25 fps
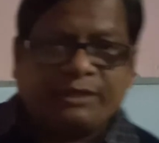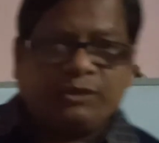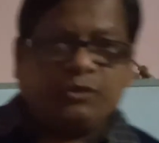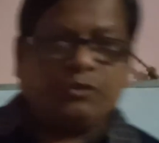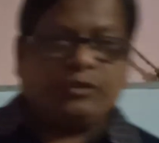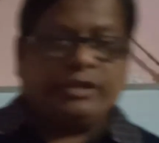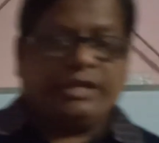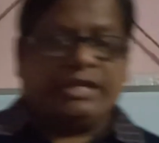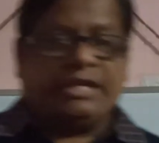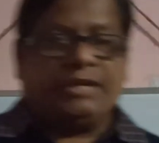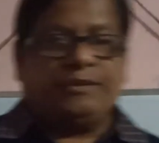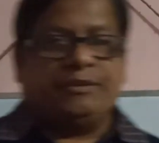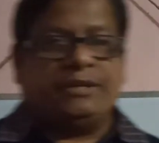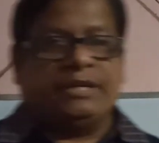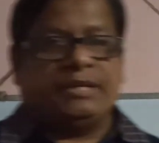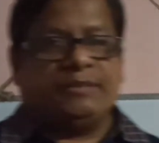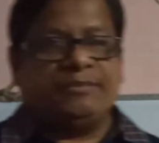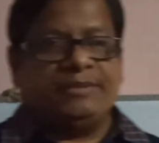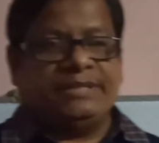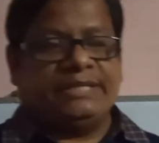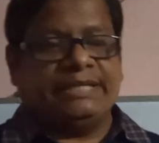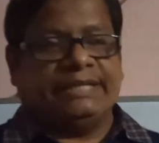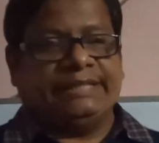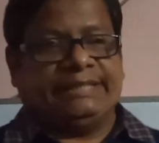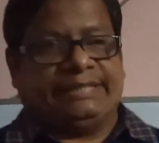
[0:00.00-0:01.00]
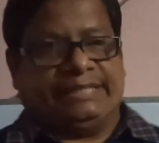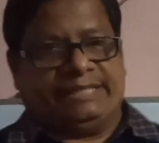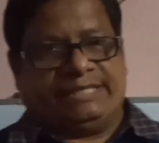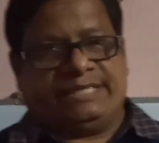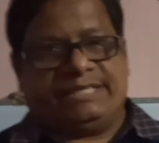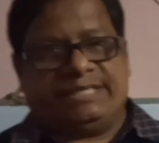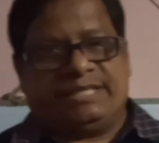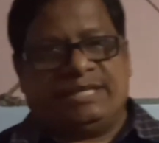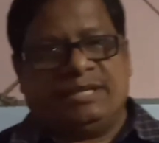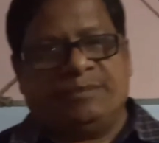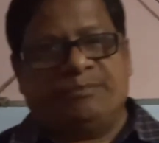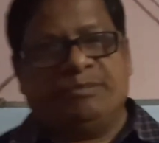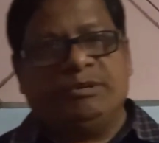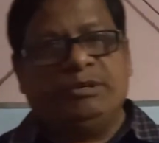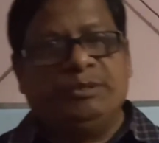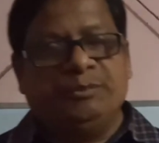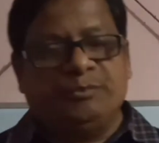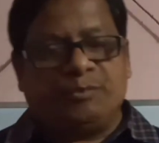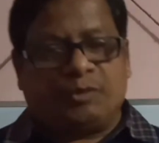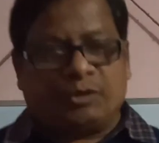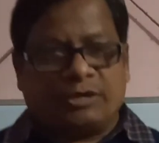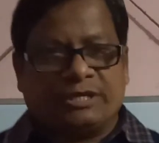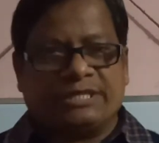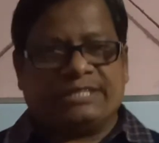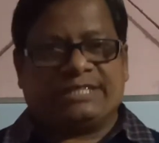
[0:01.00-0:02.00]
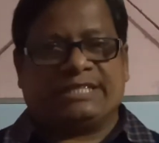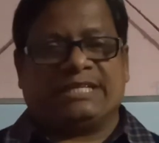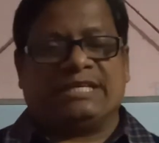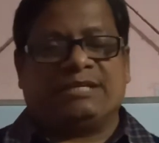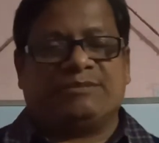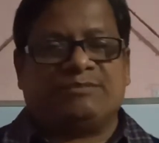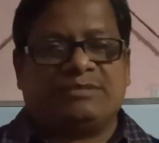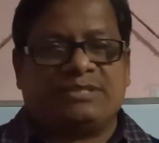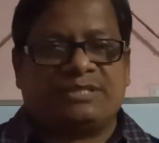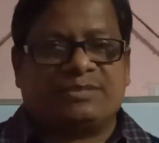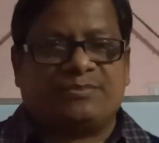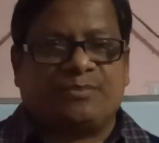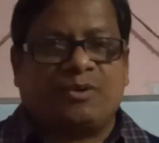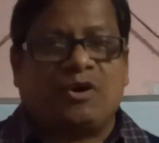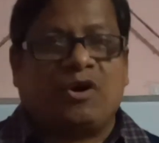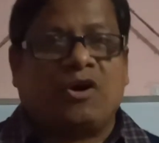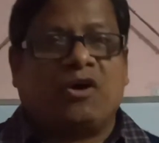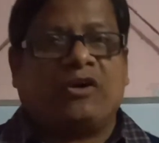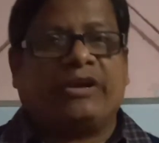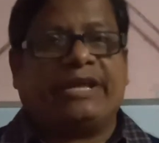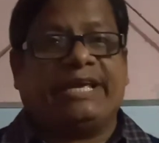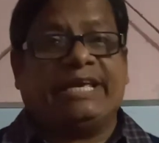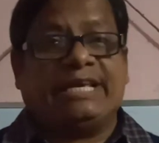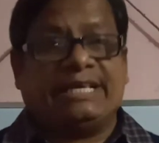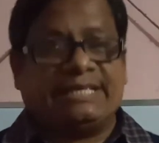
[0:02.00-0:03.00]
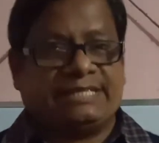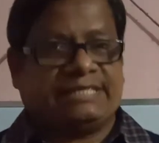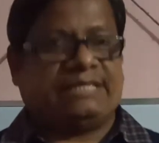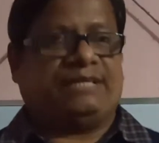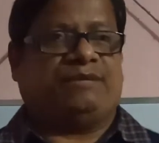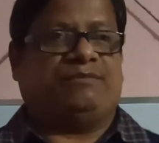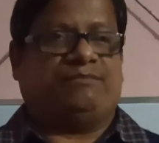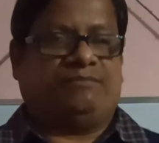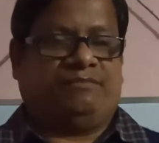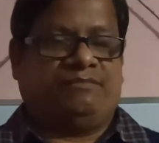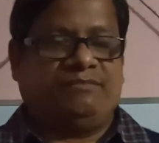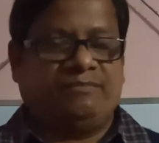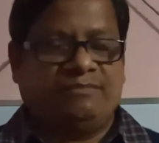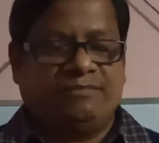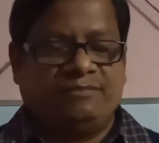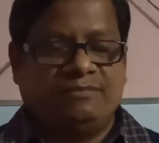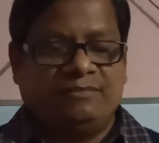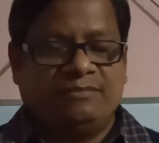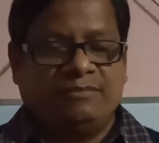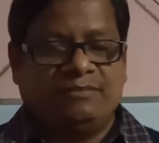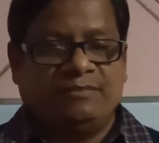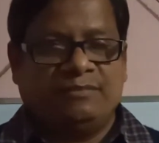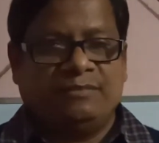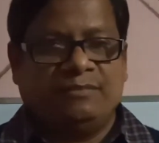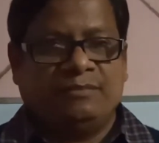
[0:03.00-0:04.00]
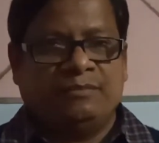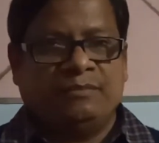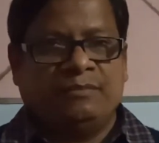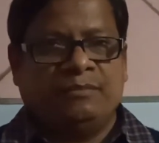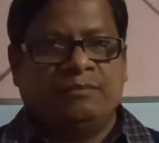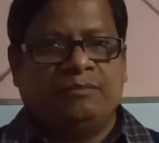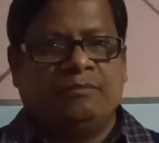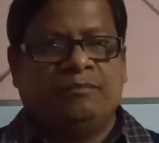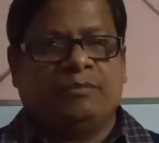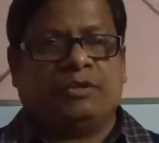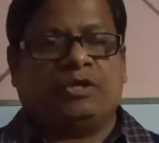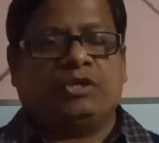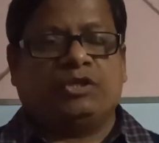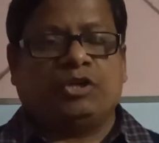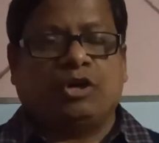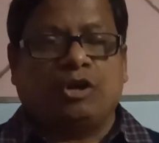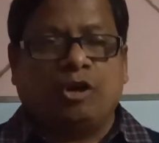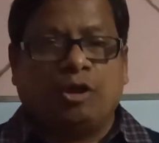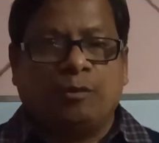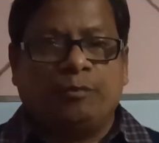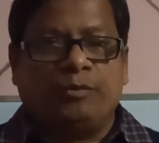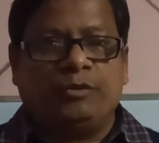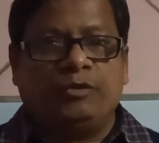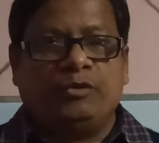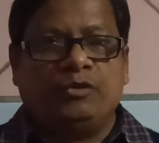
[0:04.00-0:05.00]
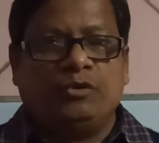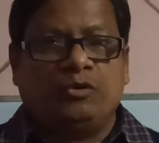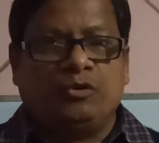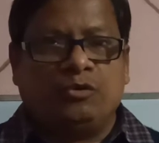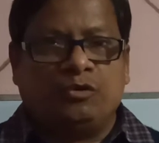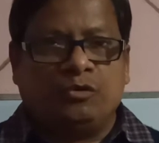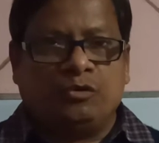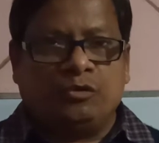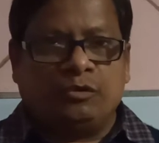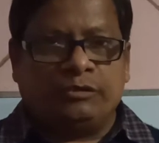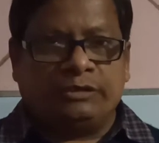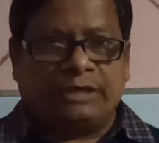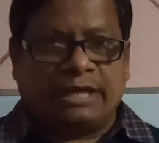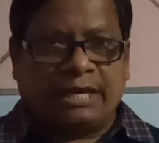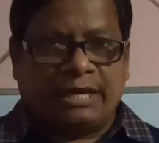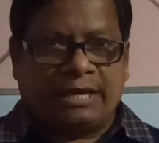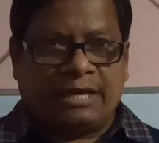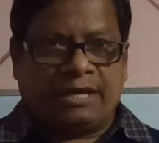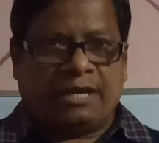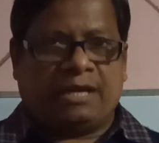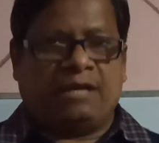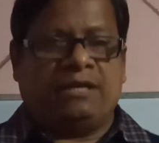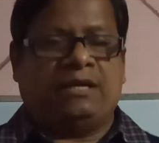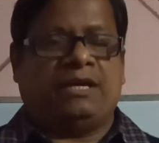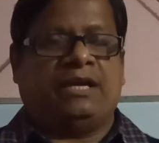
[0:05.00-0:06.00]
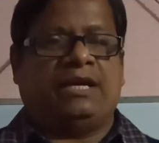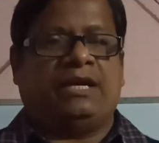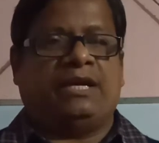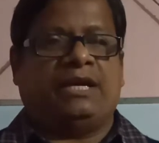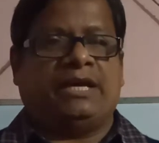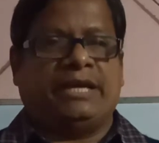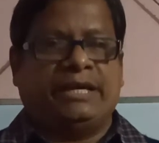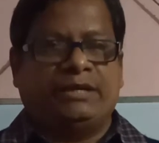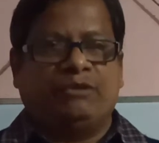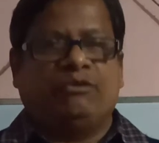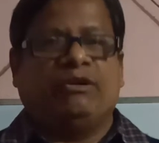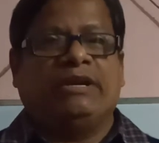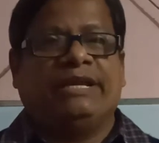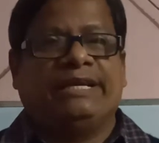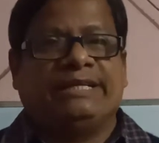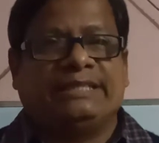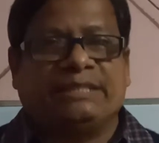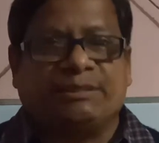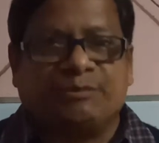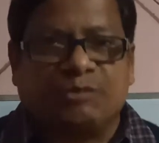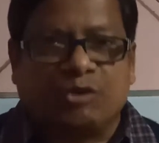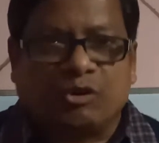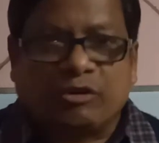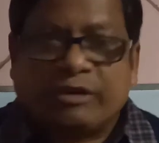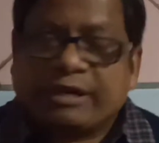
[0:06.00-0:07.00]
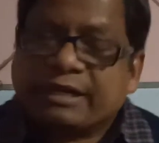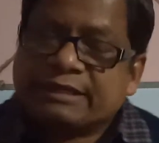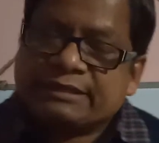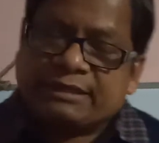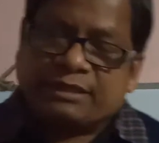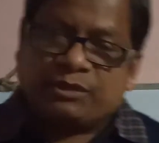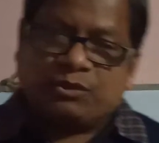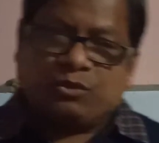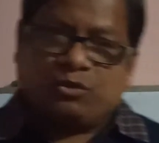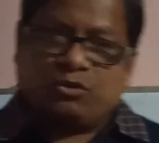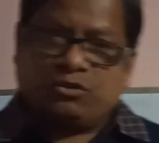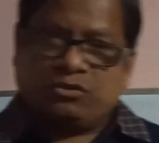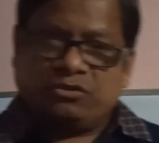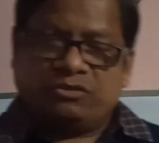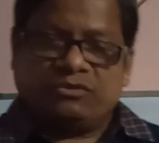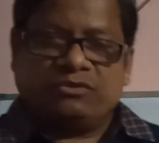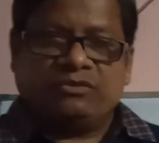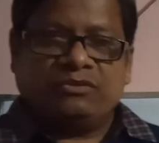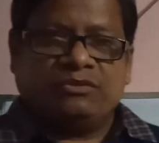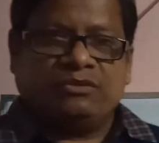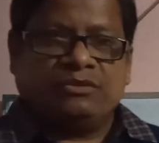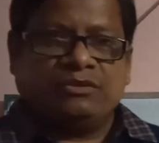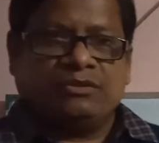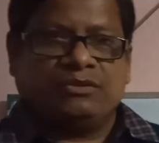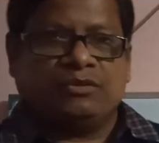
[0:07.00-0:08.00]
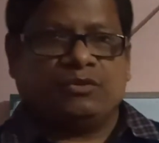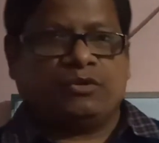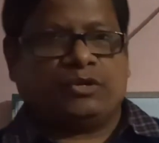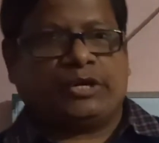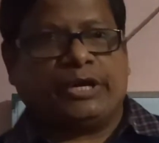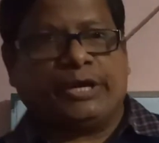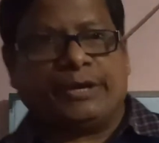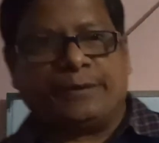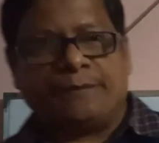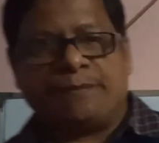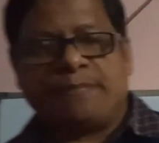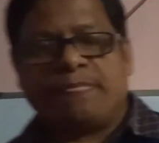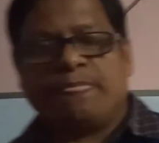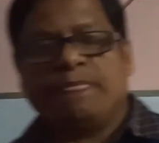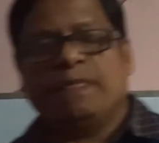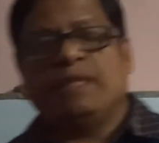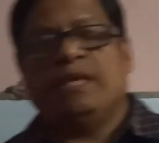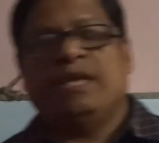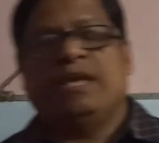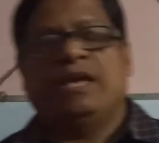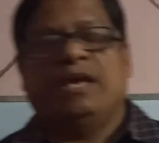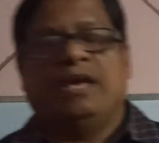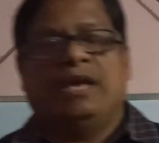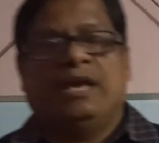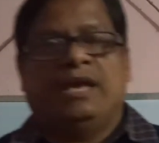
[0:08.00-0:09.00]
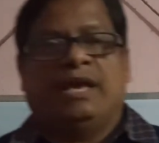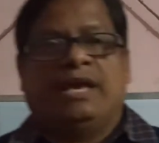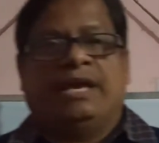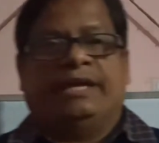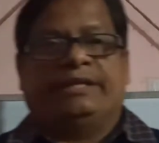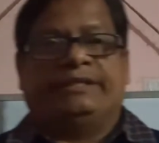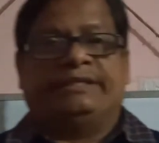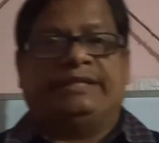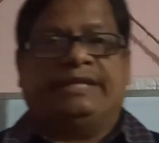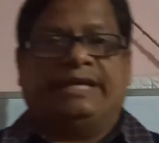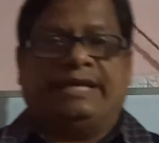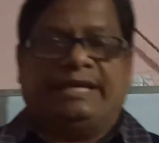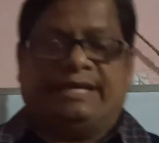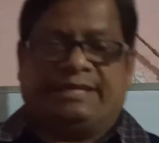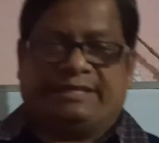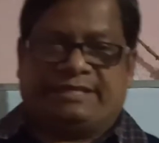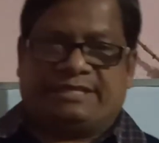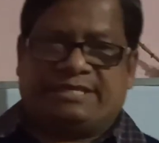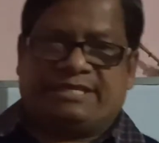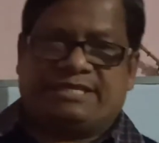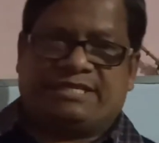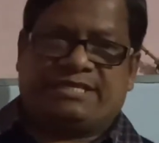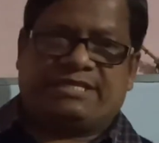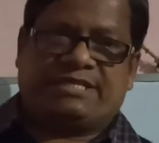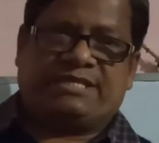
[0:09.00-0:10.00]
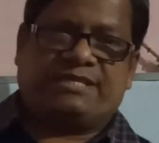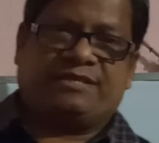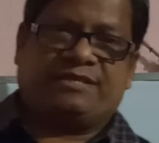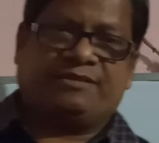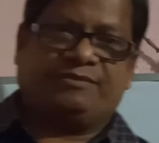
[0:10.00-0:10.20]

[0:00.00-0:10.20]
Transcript: today a revision test, few important sums for exam, because all of you know the annual exam knocking at the door. Okay. Yes.